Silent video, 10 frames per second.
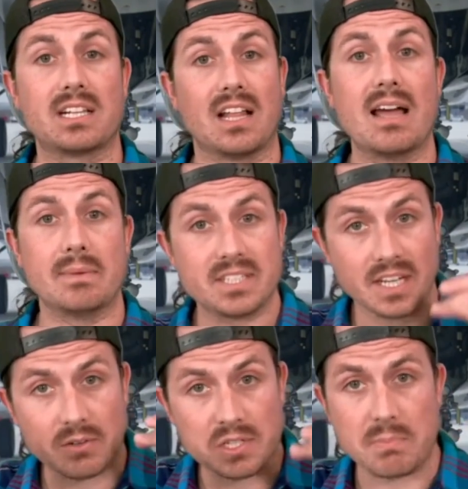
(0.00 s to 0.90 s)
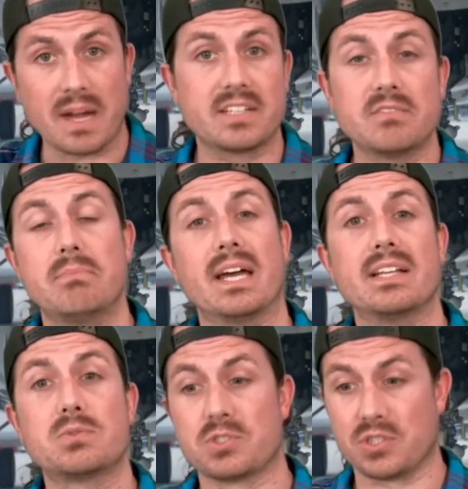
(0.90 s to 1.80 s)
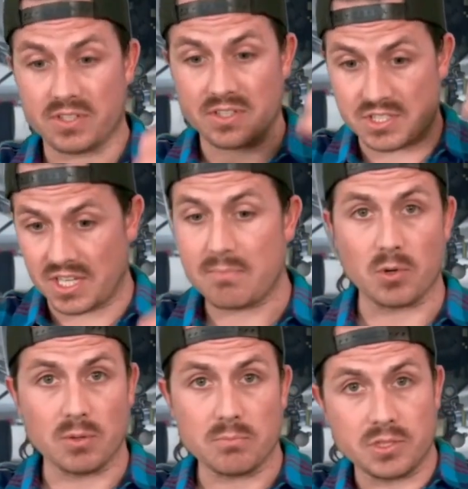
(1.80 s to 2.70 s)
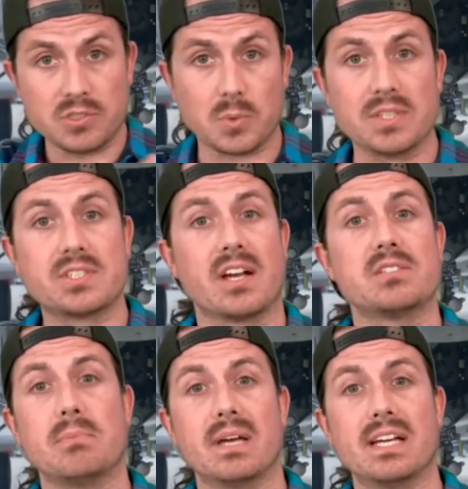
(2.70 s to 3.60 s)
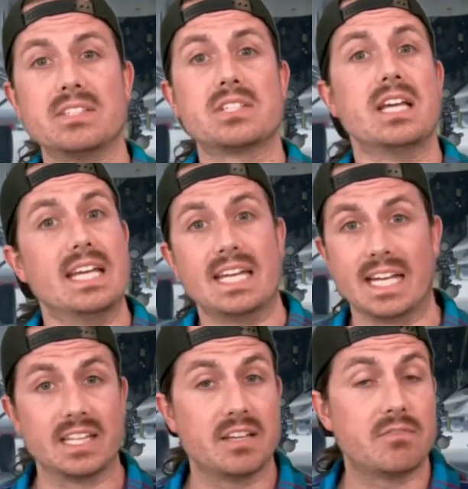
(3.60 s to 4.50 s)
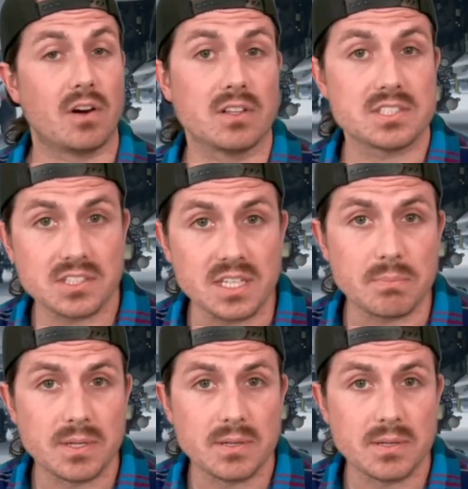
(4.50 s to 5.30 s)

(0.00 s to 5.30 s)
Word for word: climb into their respective beds, which are in the same room, two twin sized beds, and they fall asleep.